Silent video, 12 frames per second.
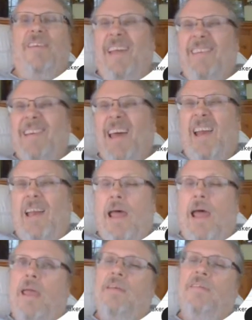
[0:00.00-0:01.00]
And that's kind of
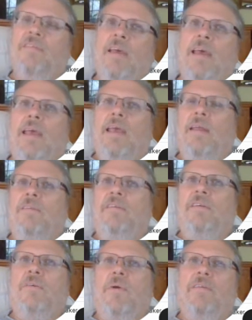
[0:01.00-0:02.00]
nice in
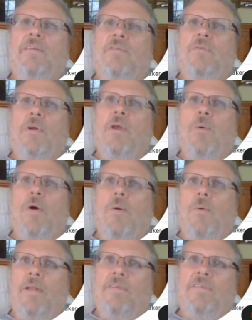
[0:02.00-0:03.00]
situations where you
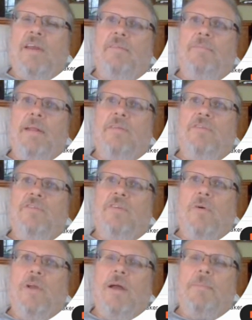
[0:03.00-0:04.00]
want one set of buttons
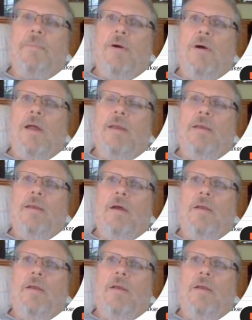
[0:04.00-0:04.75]
showing up on